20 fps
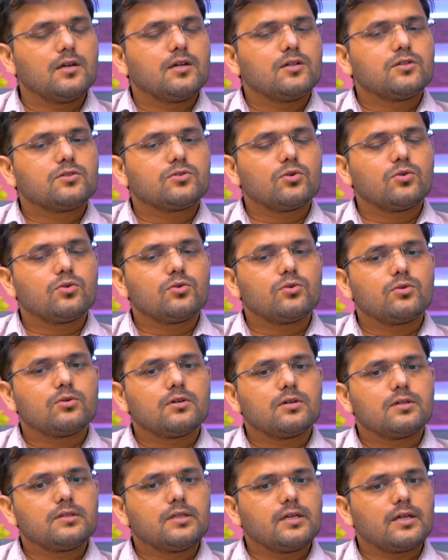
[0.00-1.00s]

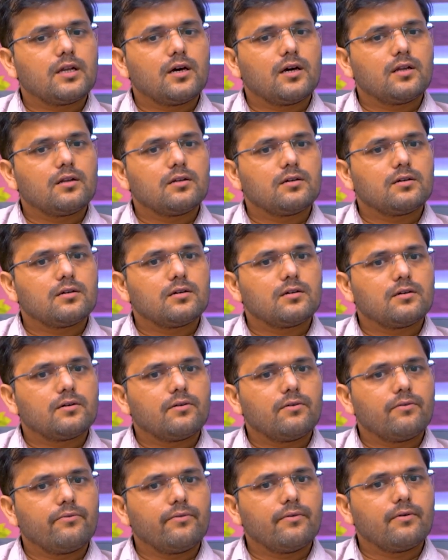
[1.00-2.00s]
So there
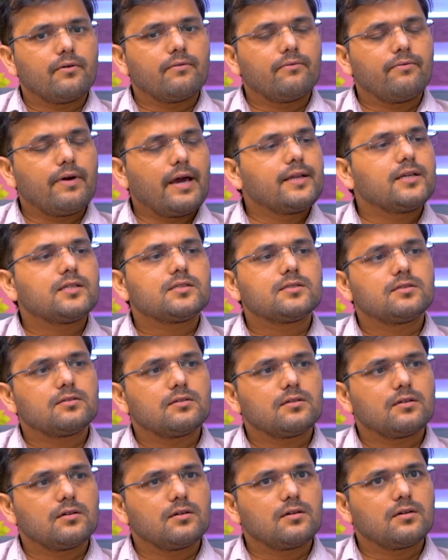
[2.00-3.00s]
are various
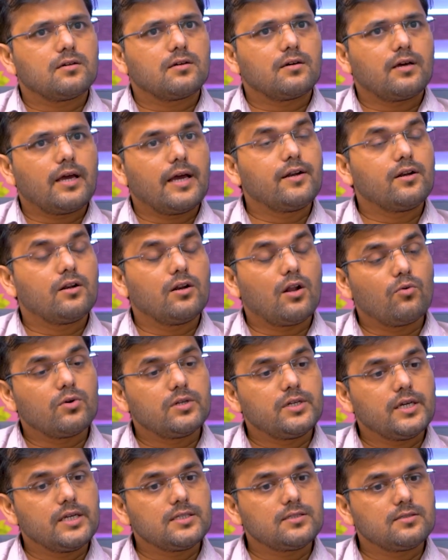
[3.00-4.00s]
and
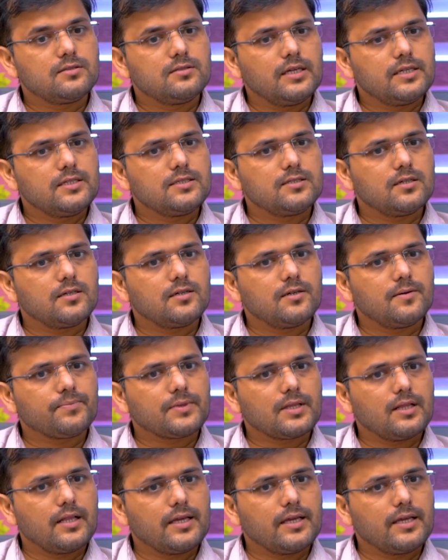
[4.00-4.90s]
nowadays there is a